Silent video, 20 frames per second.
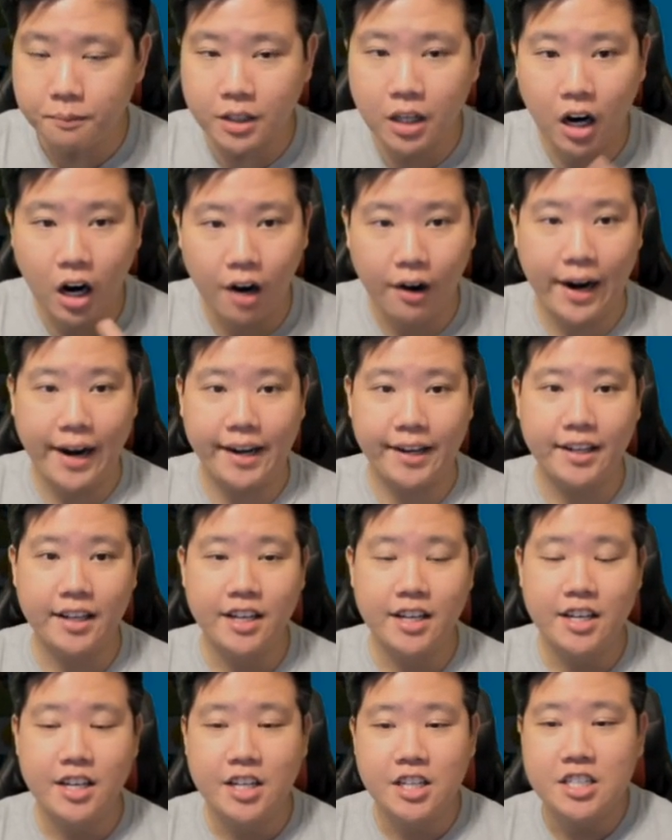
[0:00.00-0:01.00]
All right,
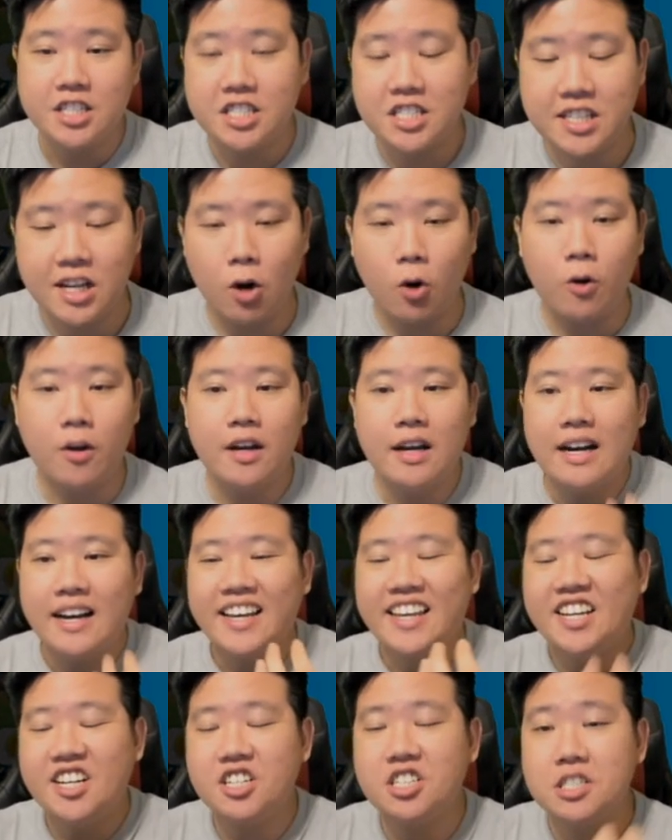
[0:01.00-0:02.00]
so
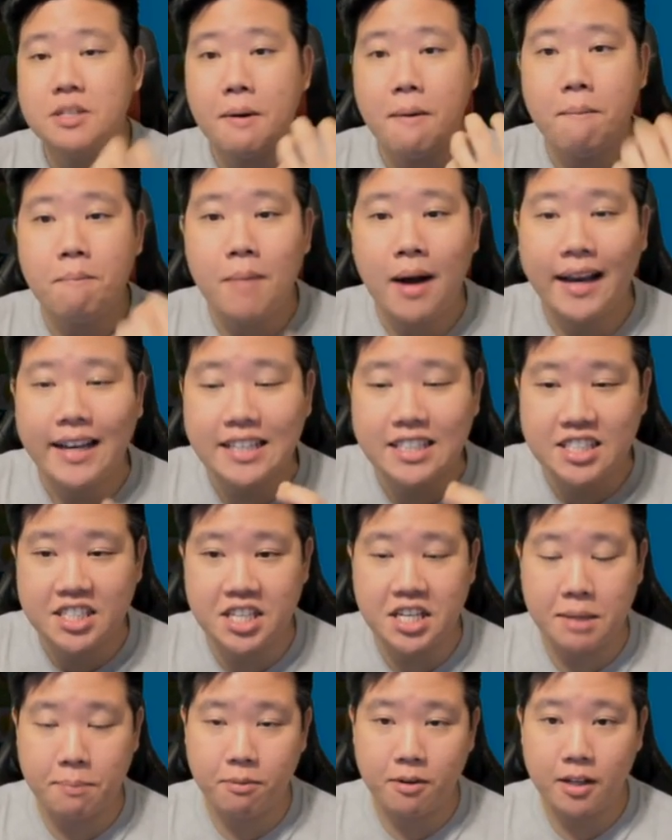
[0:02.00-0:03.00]
here's my
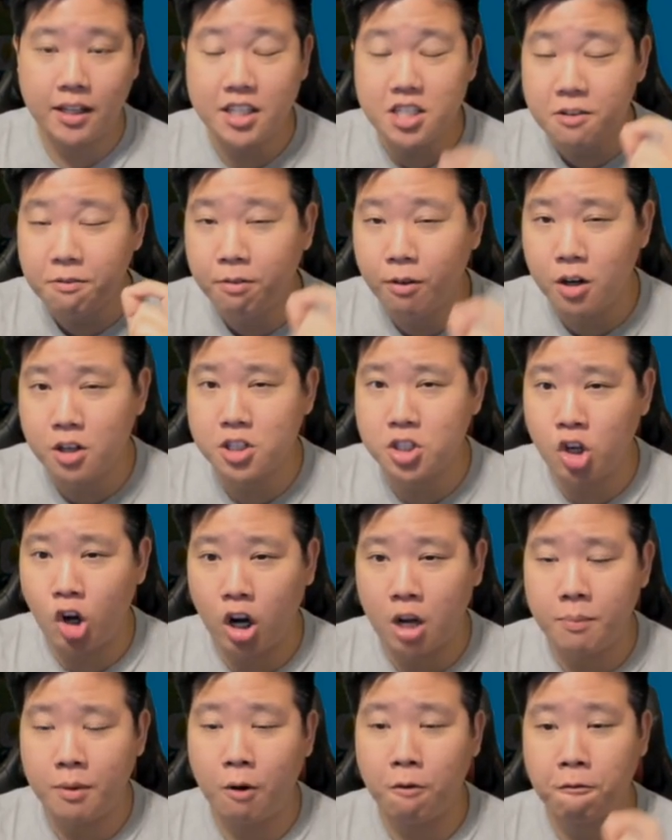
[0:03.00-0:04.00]
tip. Let's first talk
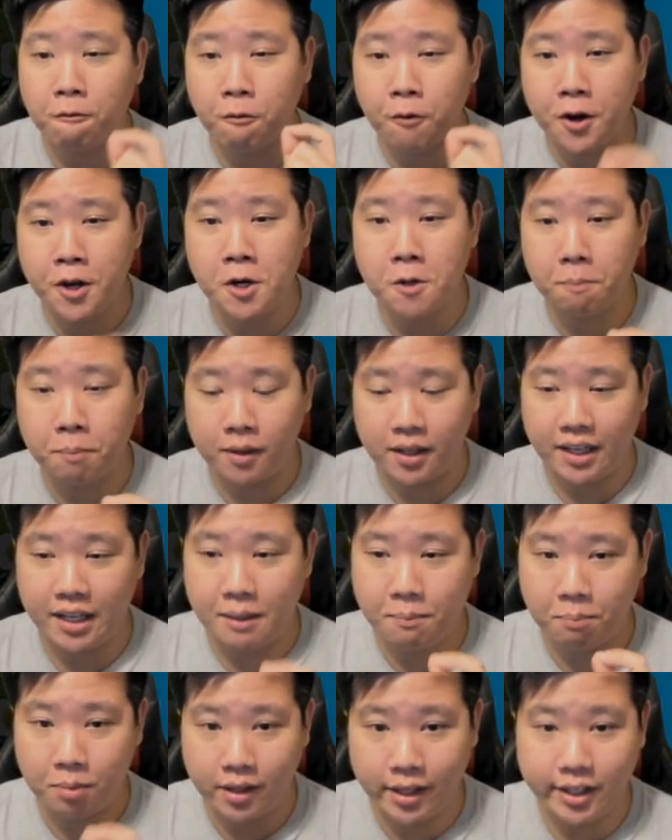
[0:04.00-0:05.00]
about free-to-play
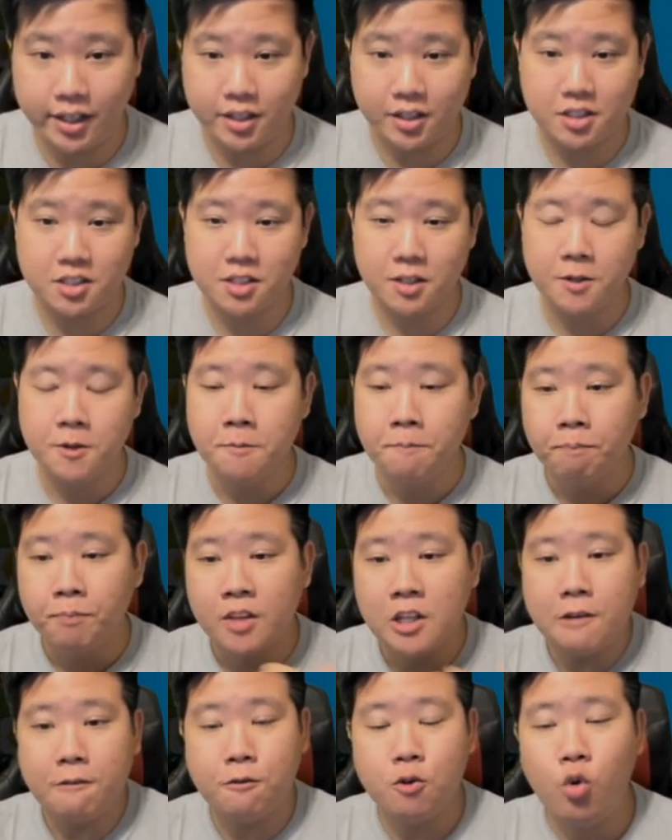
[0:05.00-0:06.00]
players.
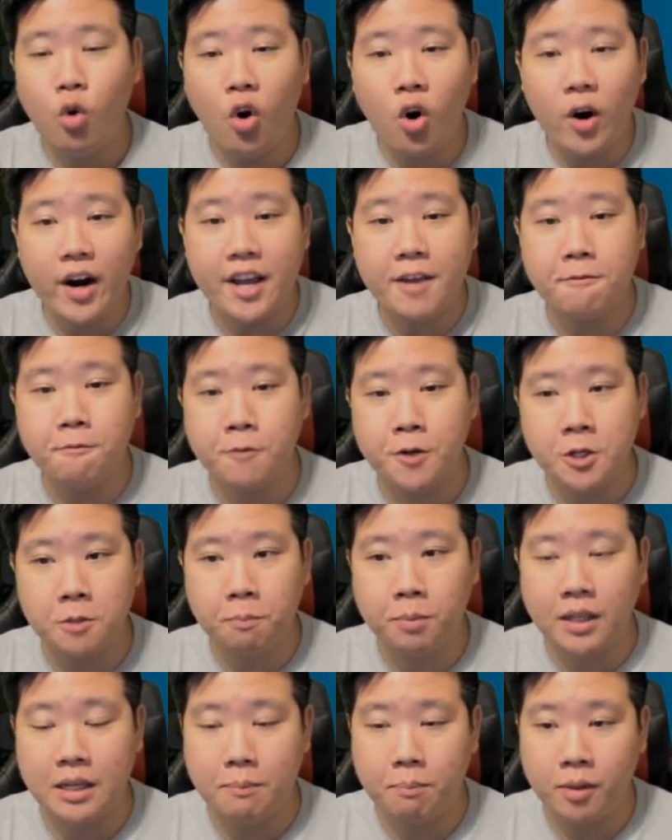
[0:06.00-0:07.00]
If you are a
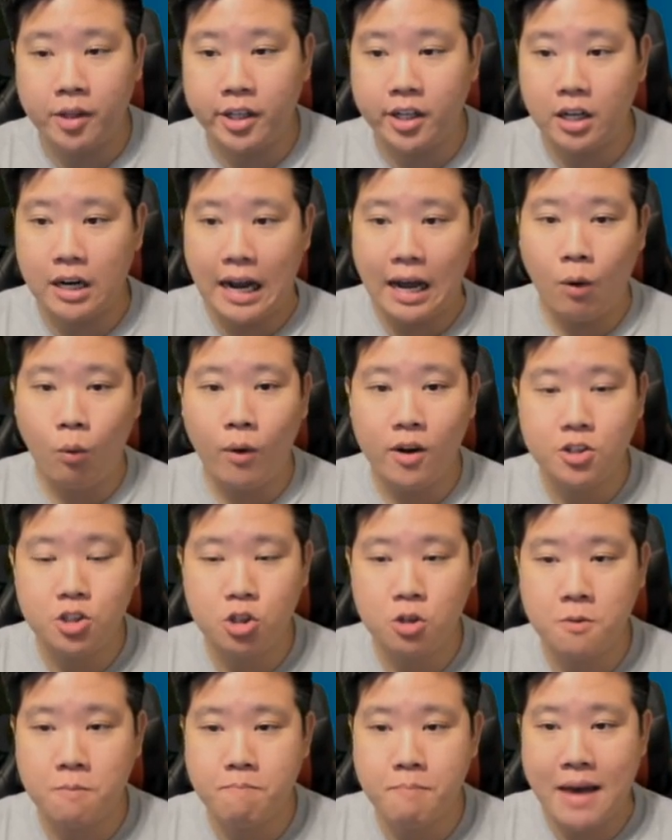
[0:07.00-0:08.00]
free-to-play player, I want
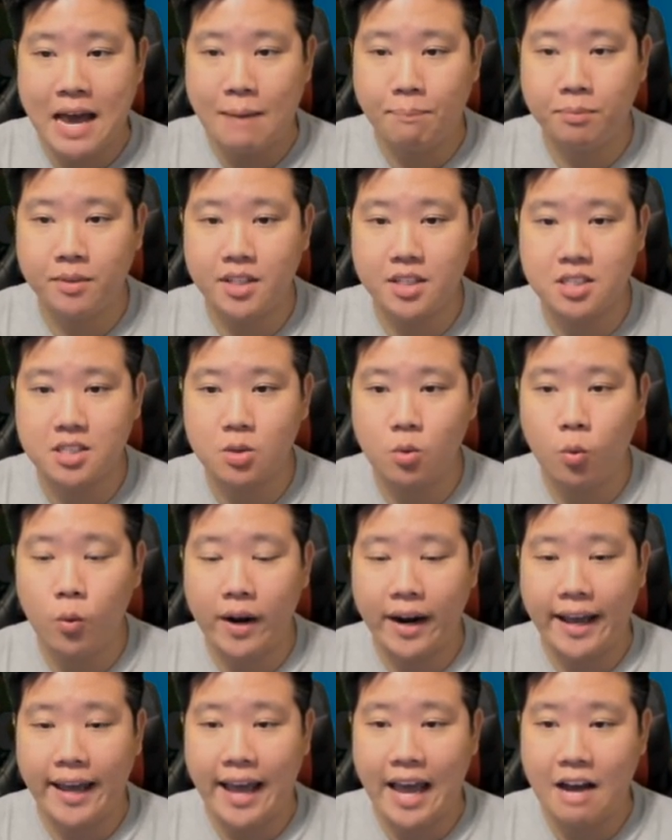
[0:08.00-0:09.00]
you to map this what
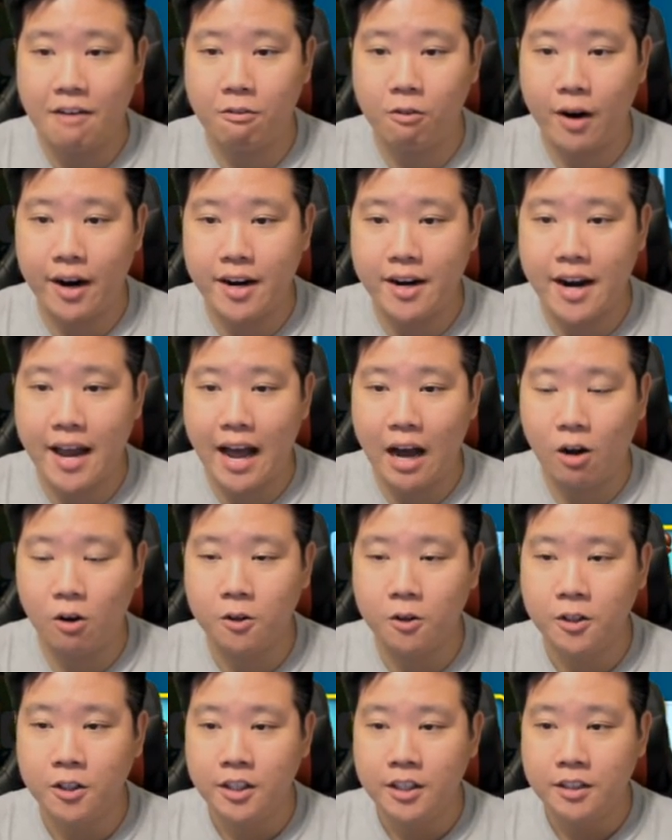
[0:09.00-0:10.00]
I have right now.
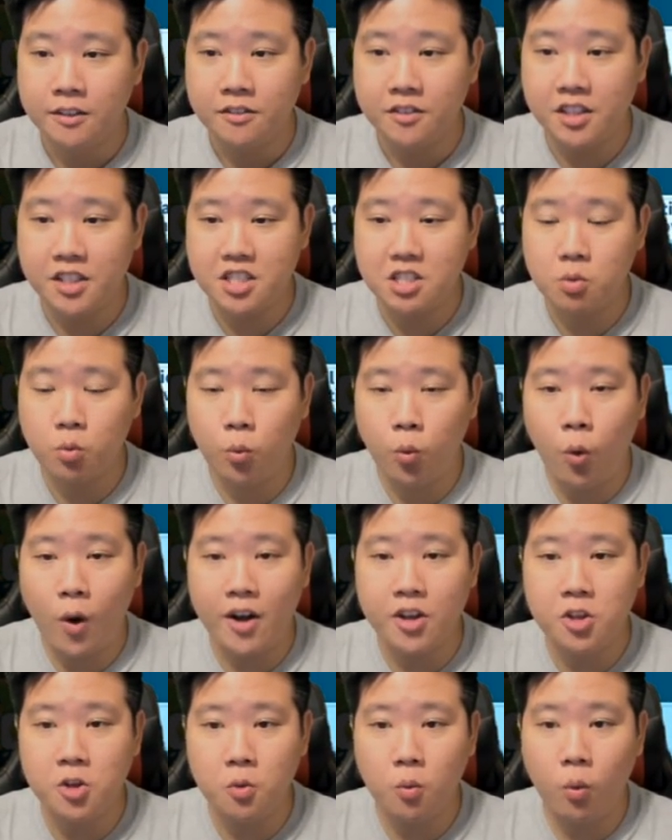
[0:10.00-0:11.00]
This is
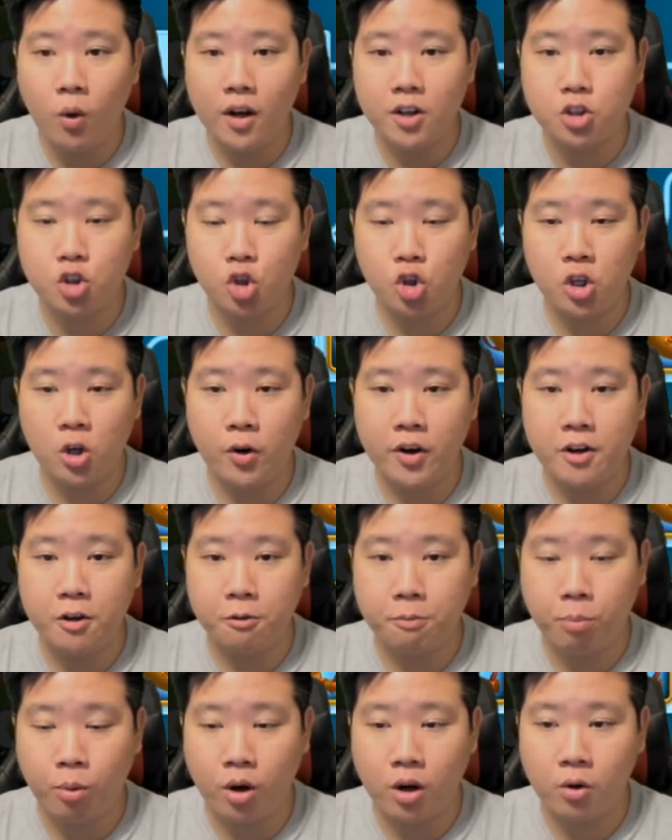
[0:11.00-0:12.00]
what you want to go into
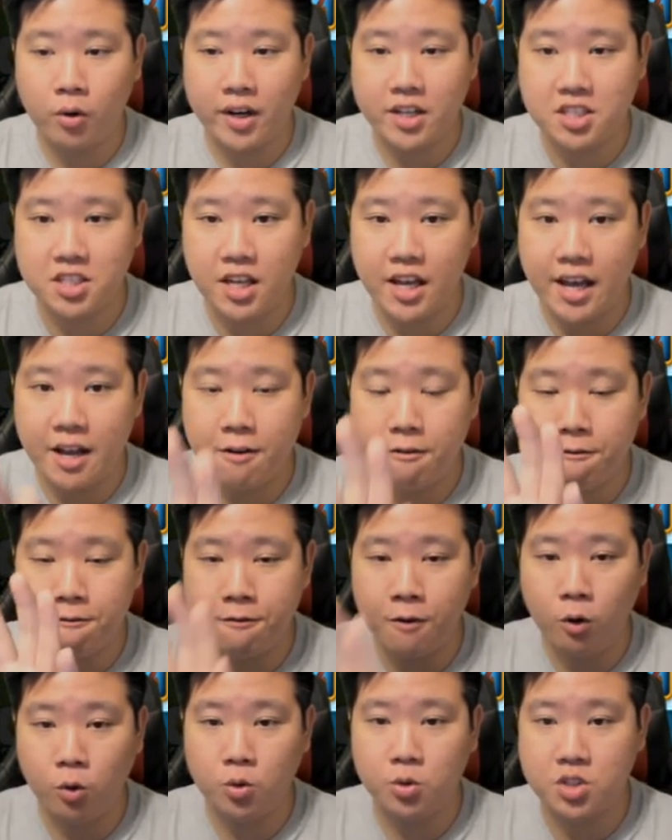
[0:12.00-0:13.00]
progress and
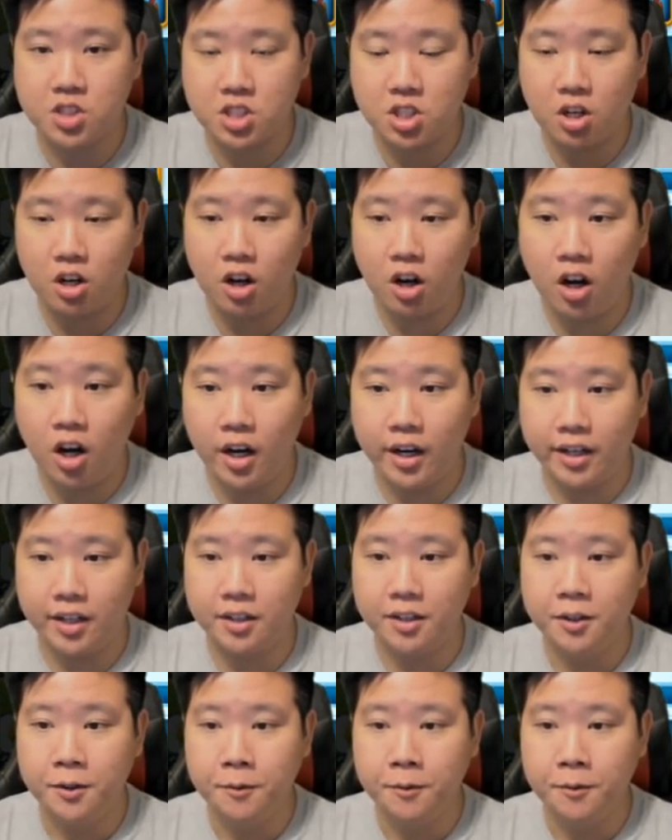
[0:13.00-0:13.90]
focused on.